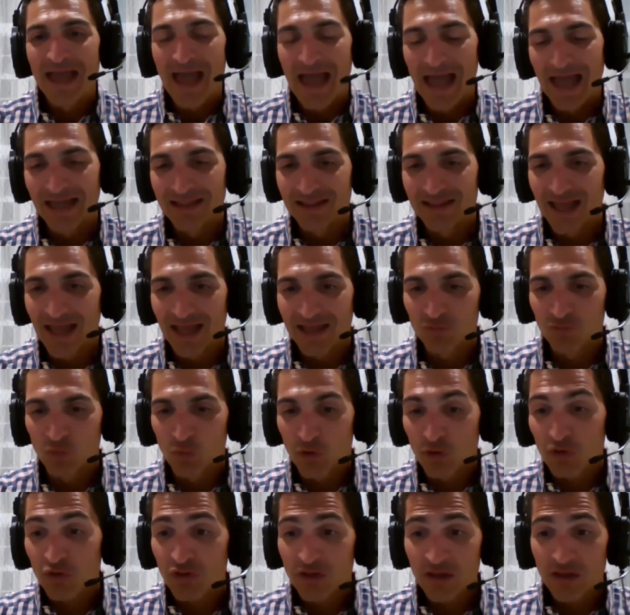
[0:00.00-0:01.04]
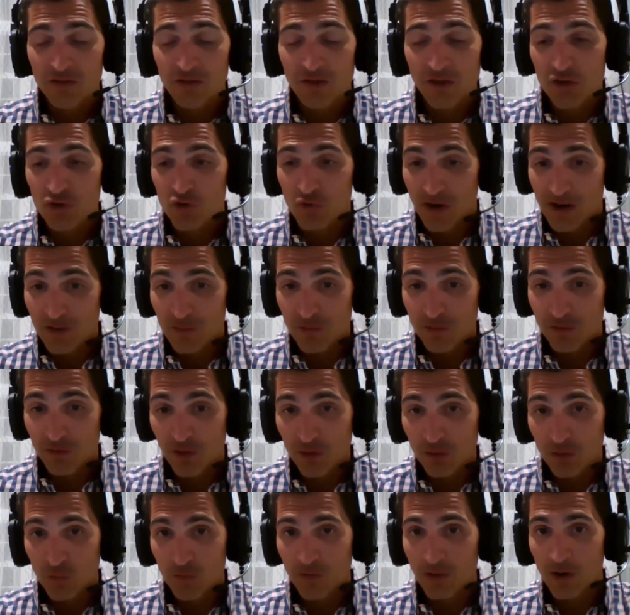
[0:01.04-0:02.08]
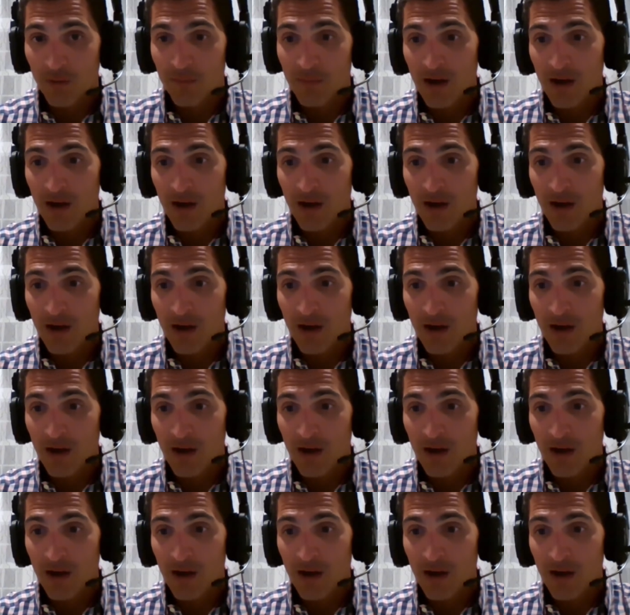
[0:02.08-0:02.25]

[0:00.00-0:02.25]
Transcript: And we're seeing such great results with our